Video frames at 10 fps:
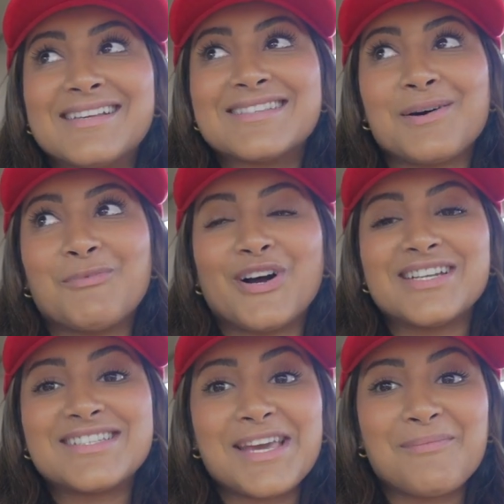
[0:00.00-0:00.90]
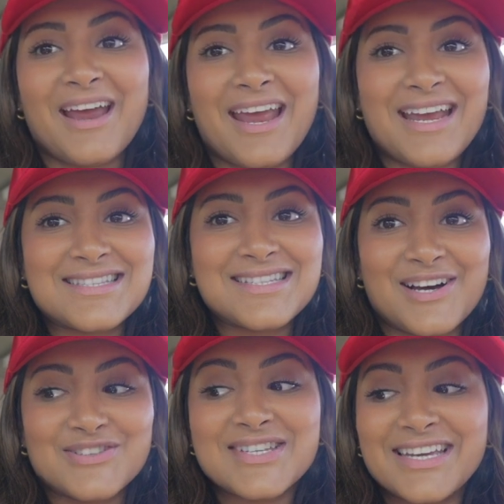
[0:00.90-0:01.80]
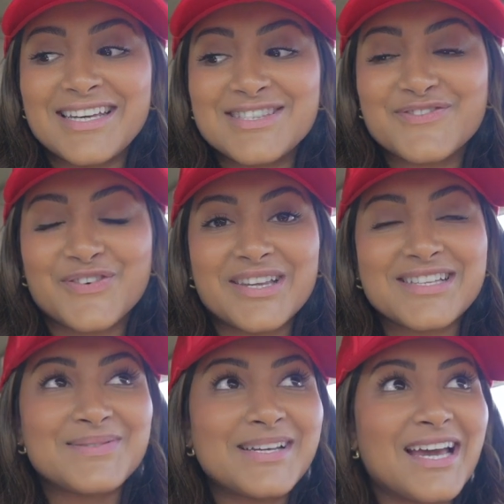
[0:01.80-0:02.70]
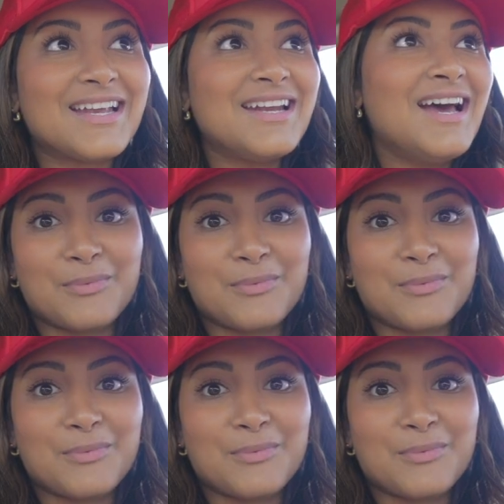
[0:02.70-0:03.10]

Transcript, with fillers: someone to get my ACL tickets for this weekend.